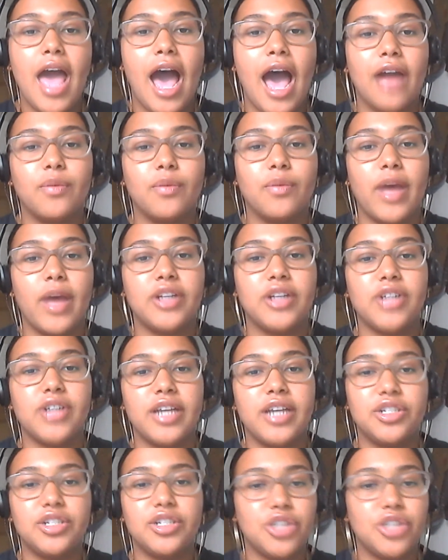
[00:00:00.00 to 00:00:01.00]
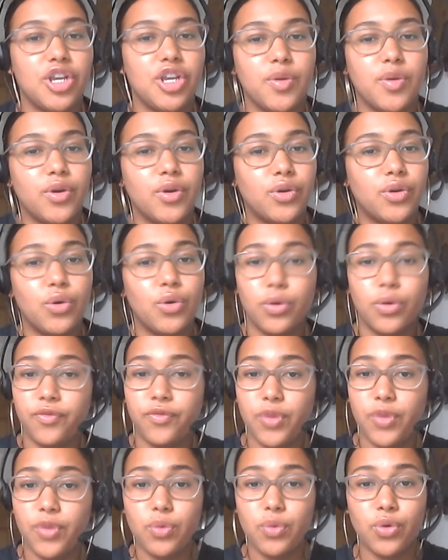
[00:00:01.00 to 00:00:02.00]
And we're trying to show you a
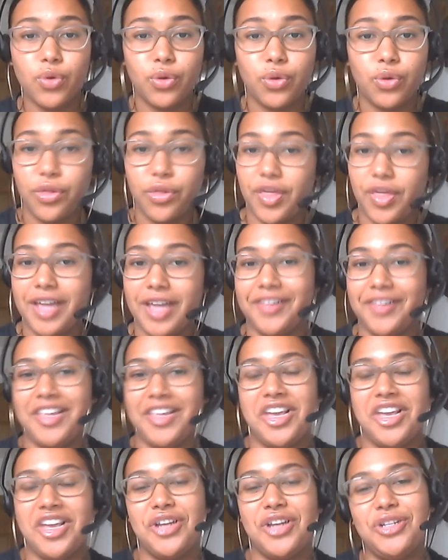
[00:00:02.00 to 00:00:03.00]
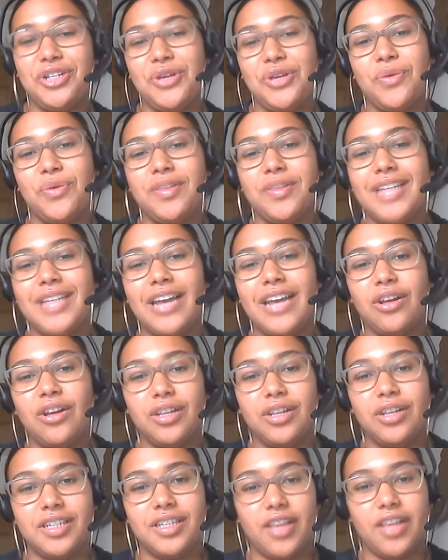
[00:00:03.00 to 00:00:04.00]
few cool things that you can do with
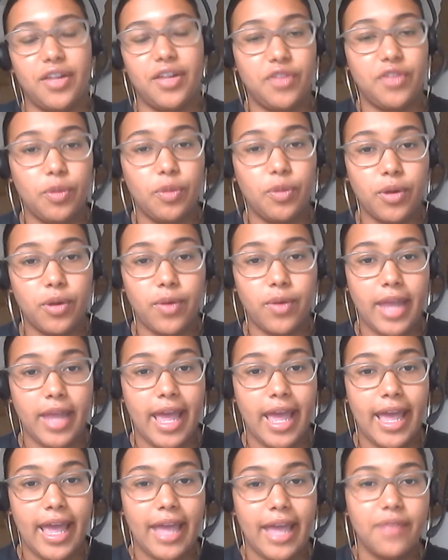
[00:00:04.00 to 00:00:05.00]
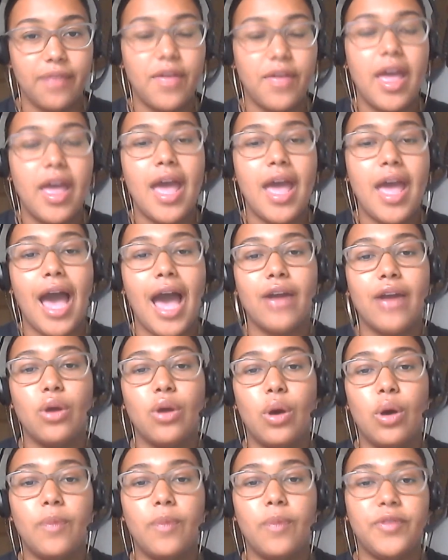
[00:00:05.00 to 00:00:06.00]
technology that are super creative and
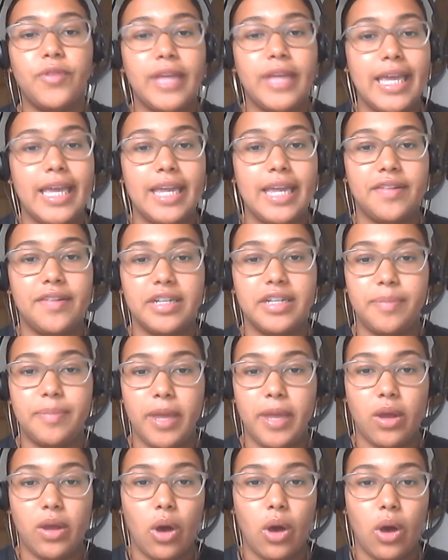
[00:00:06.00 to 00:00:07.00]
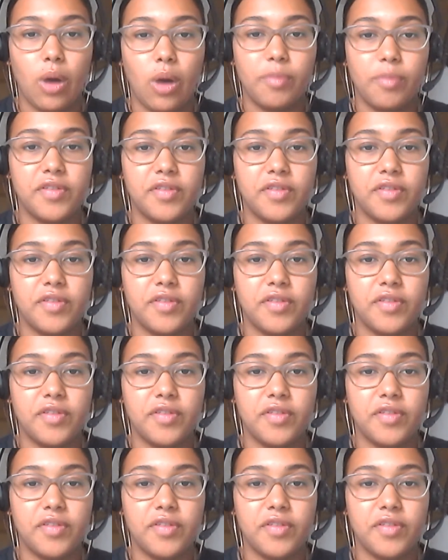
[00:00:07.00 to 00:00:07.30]
hopefully easy to pick up.